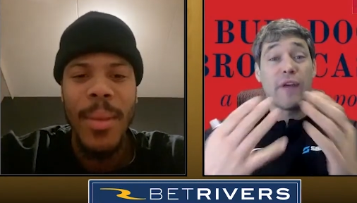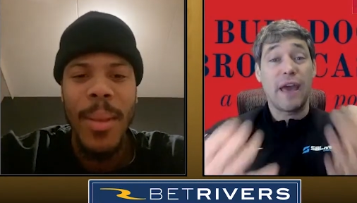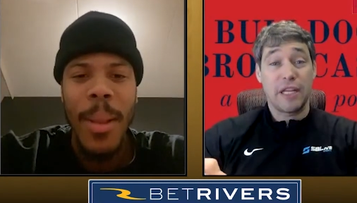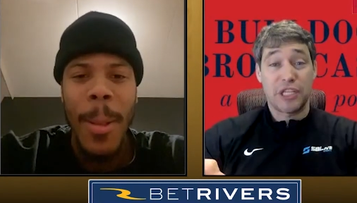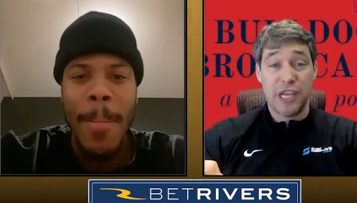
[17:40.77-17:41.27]
Speaker 1: you've
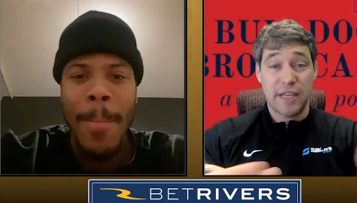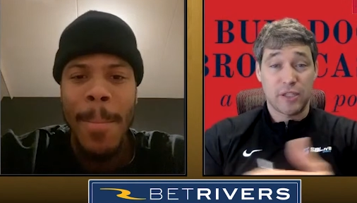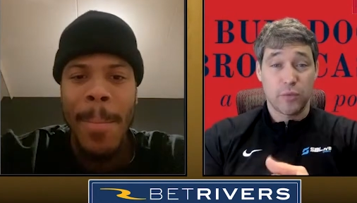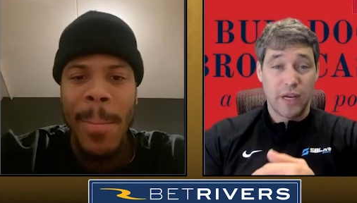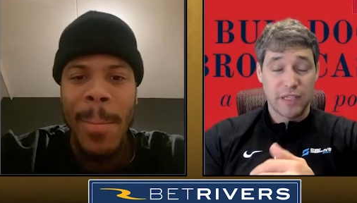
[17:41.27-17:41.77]
had a
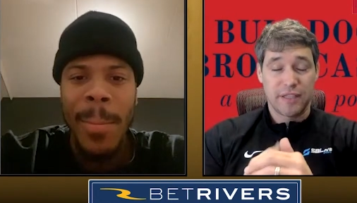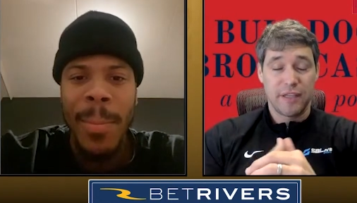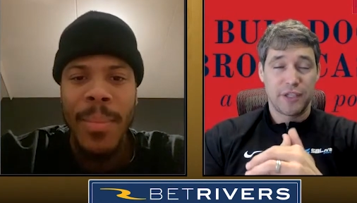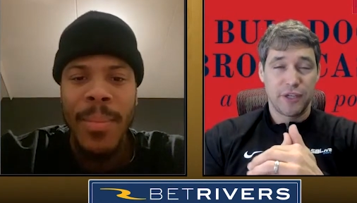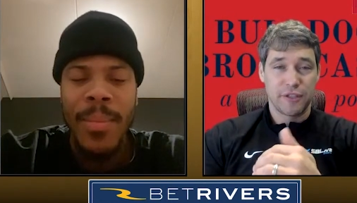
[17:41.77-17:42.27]
chance to watch
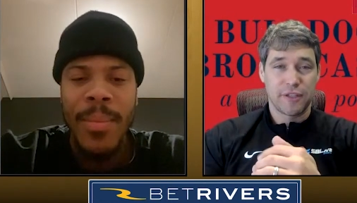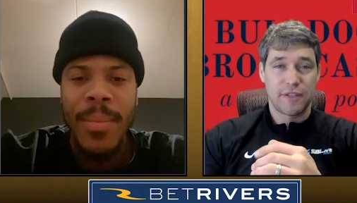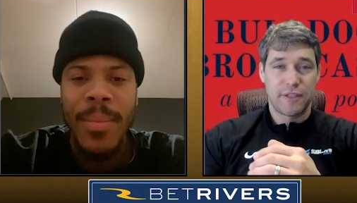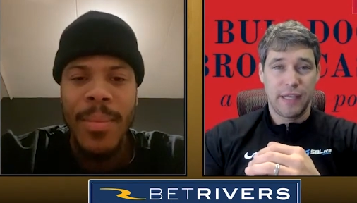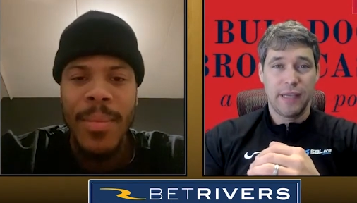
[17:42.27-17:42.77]
this
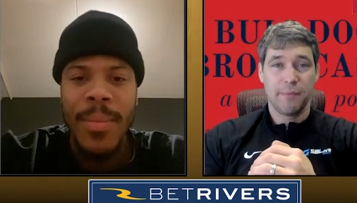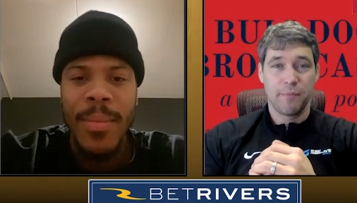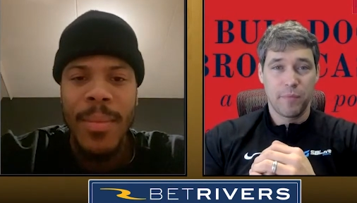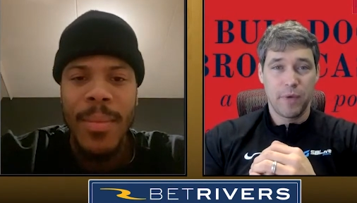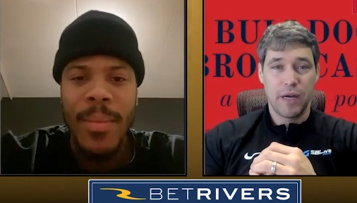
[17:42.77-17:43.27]
year's
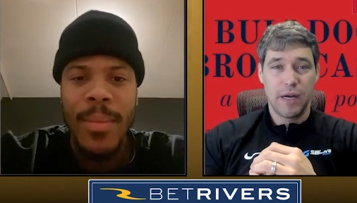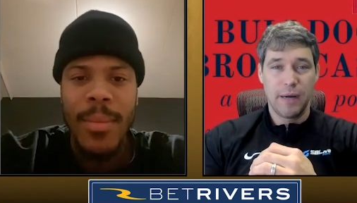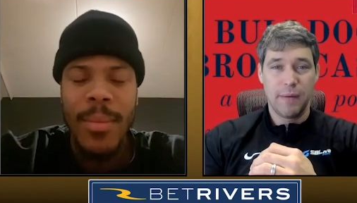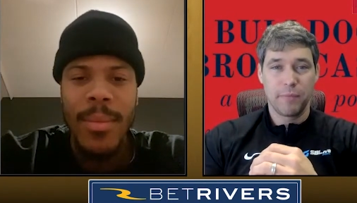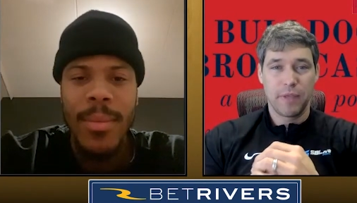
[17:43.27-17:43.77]
team,
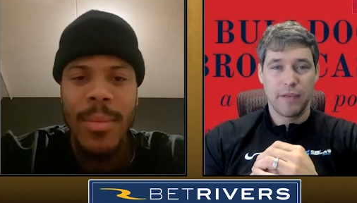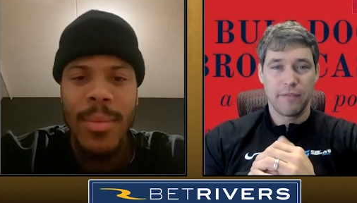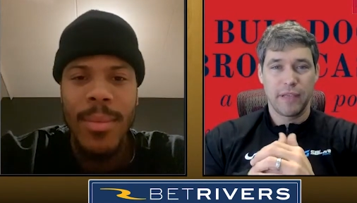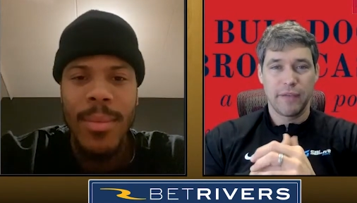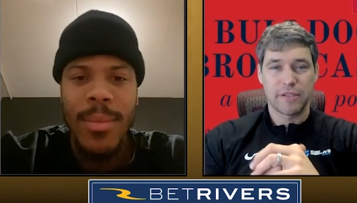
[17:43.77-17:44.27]

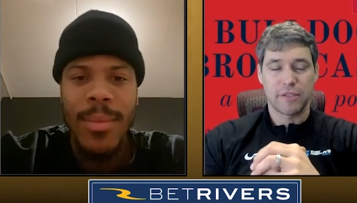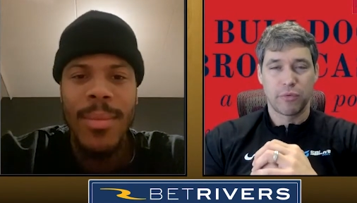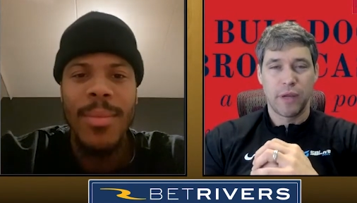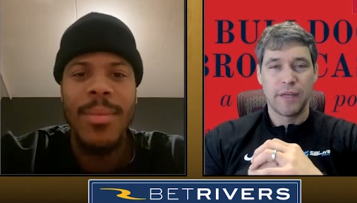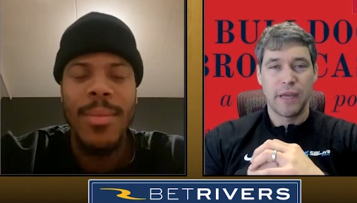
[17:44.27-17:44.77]
give
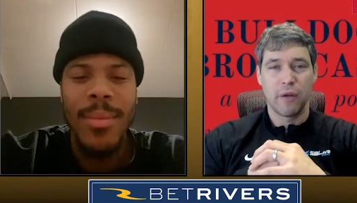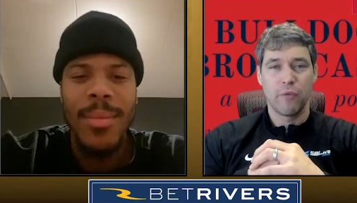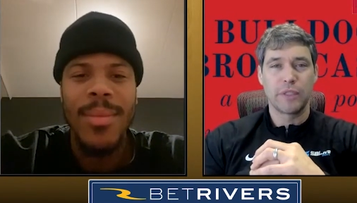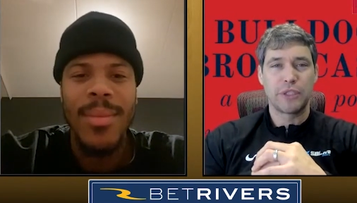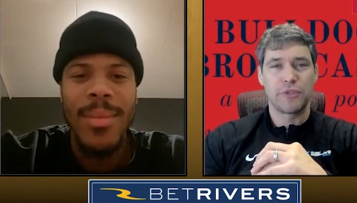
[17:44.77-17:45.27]
us a
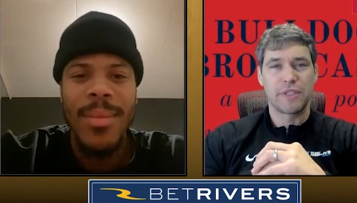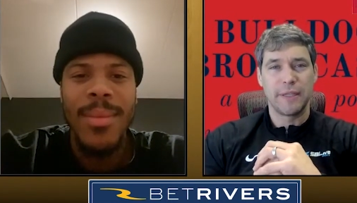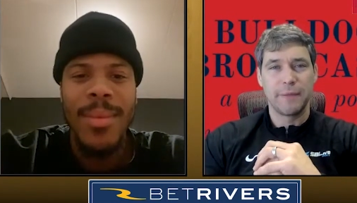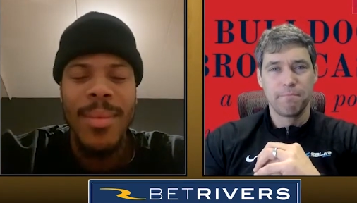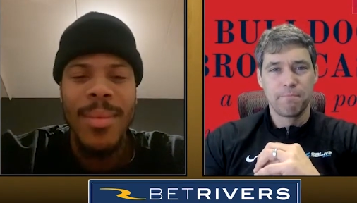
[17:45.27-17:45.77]
rundown of what you
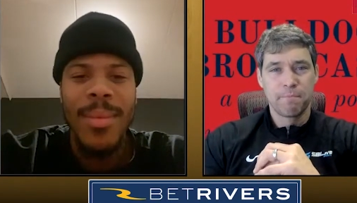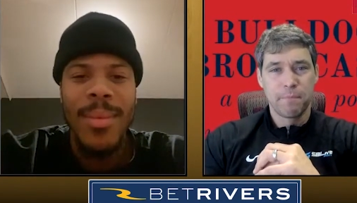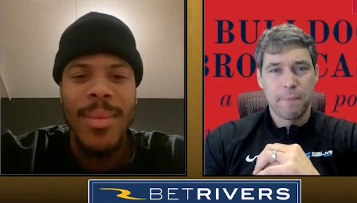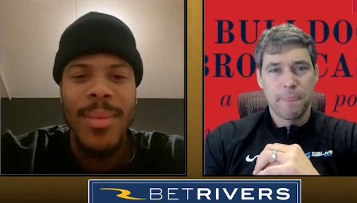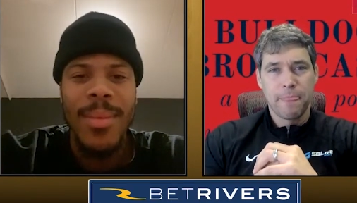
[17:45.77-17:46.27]
see.
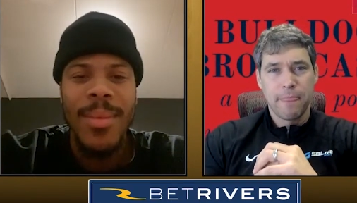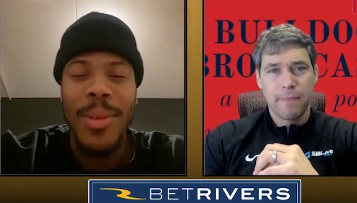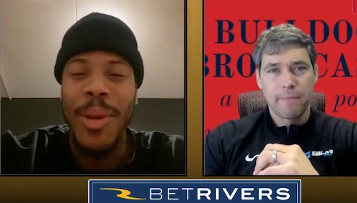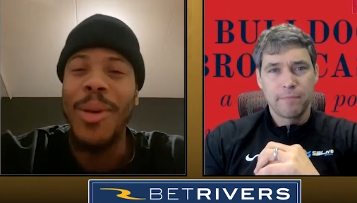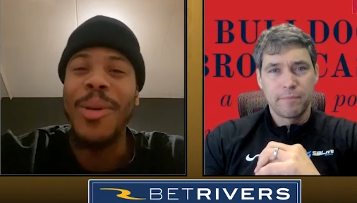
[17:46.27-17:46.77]

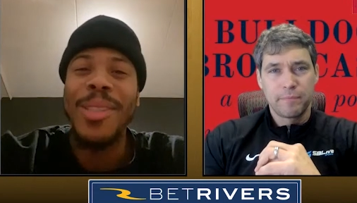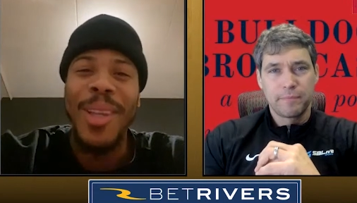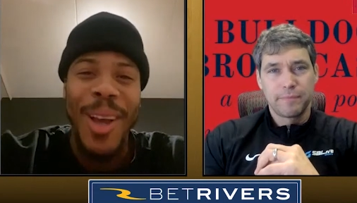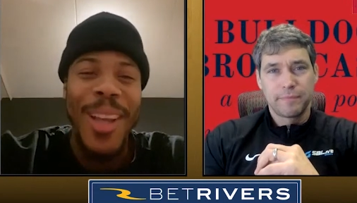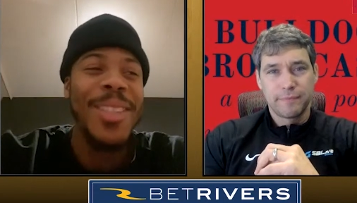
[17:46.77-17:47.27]
Speaker 2: Oh,
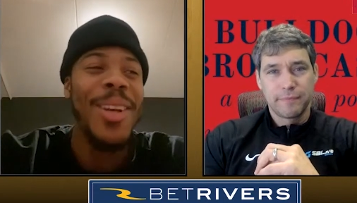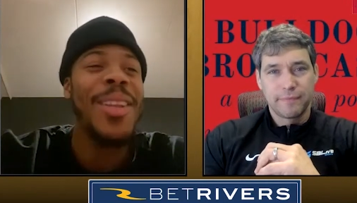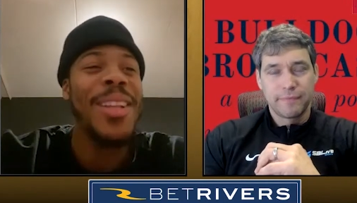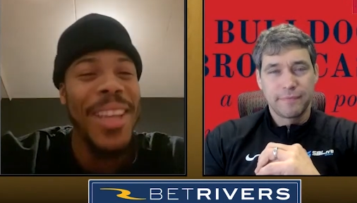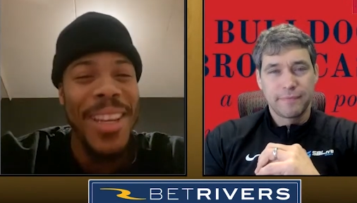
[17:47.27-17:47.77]
so I
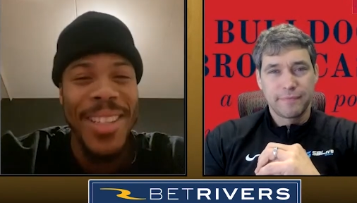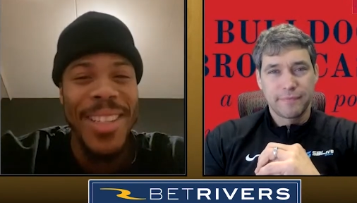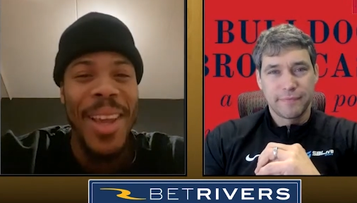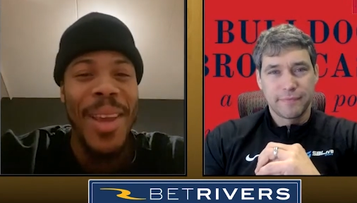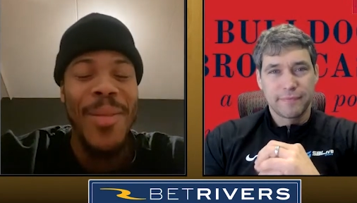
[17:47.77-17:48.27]
saw the
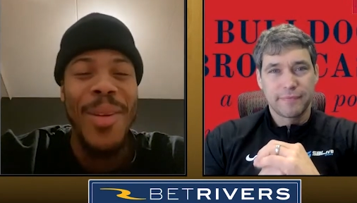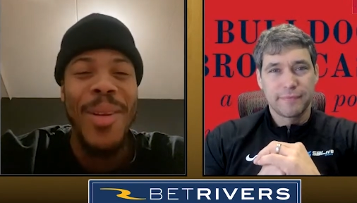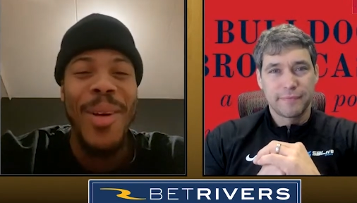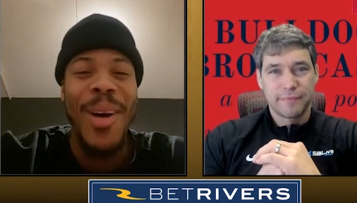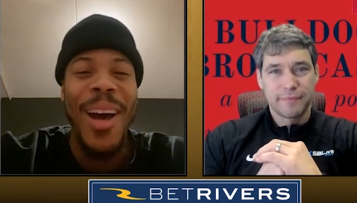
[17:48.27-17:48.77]
Texas game.
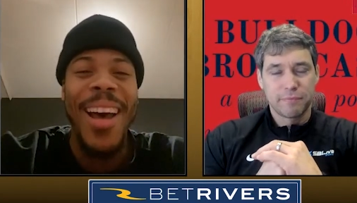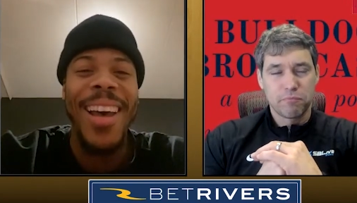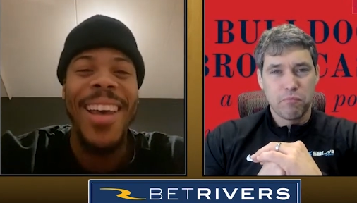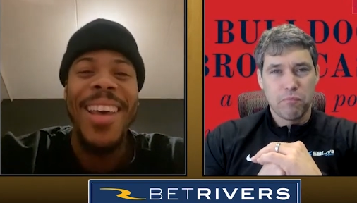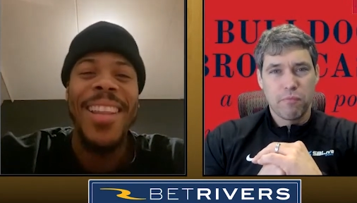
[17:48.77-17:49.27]
You know,
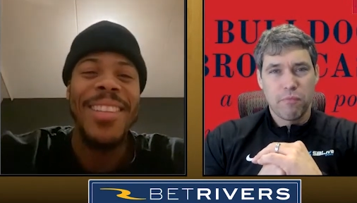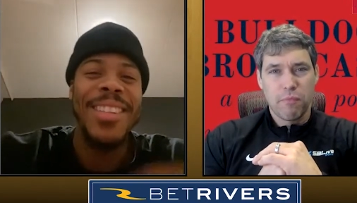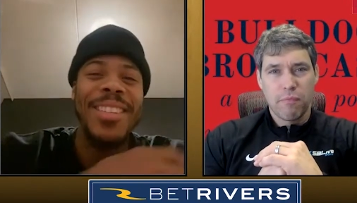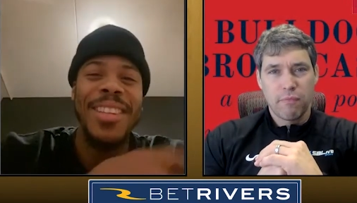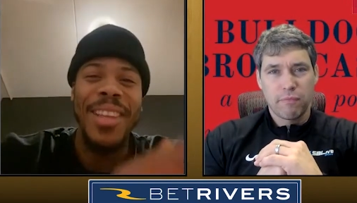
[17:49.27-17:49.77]

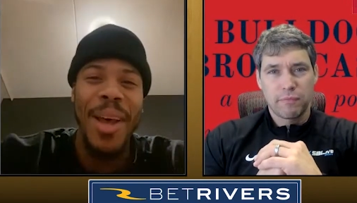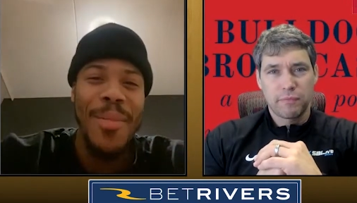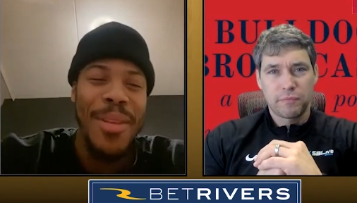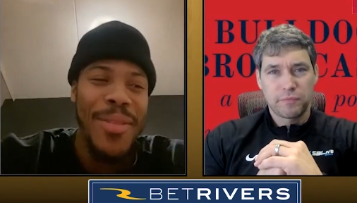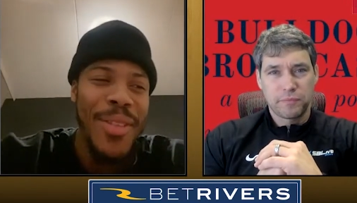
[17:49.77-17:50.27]
since the
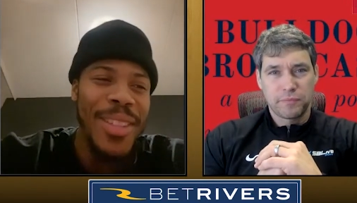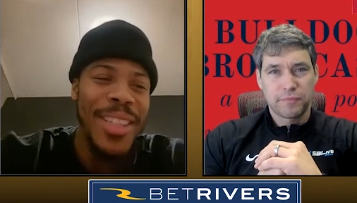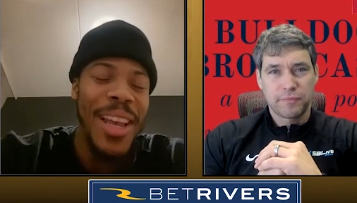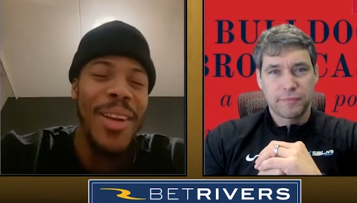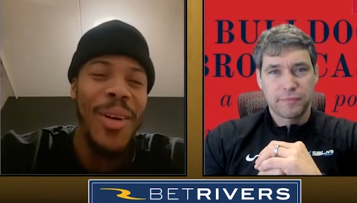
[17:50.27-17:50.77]
time difference,
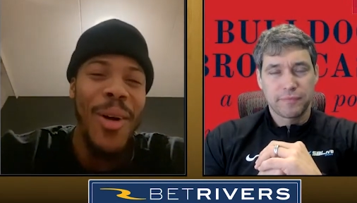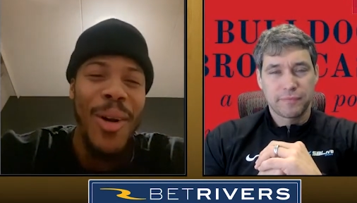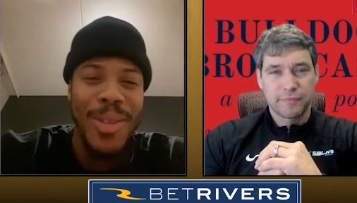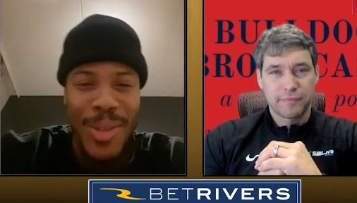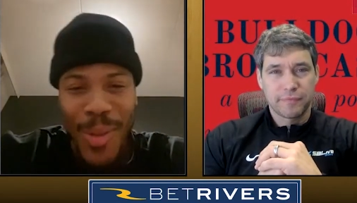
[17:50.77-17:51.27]
it's kind of
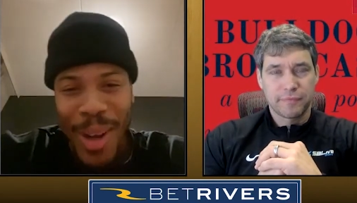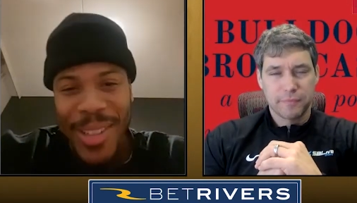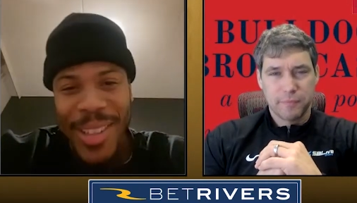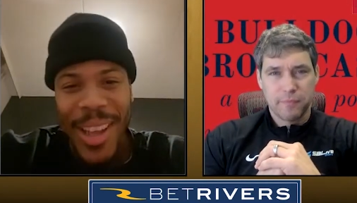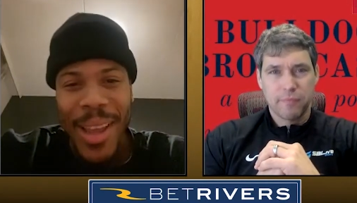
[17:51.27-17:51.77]
hard to
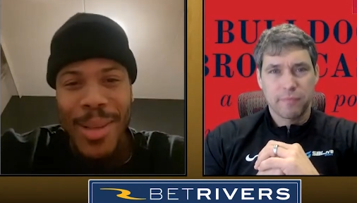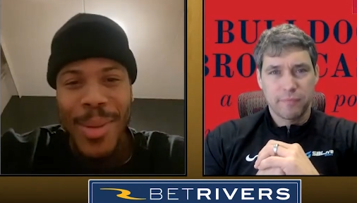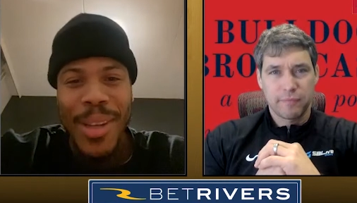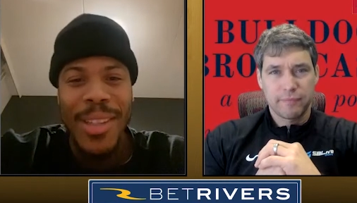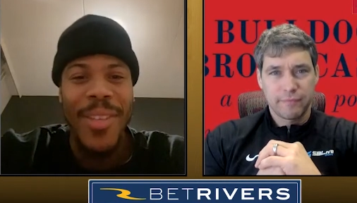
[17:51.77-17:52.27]
watch the
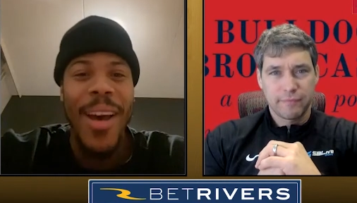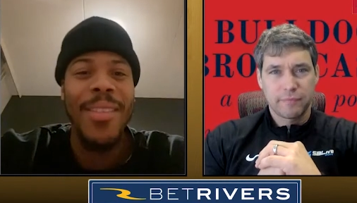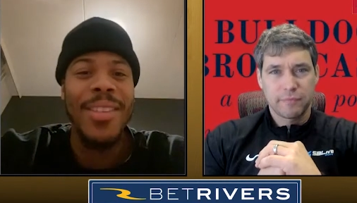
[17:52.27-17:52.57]
games because if I have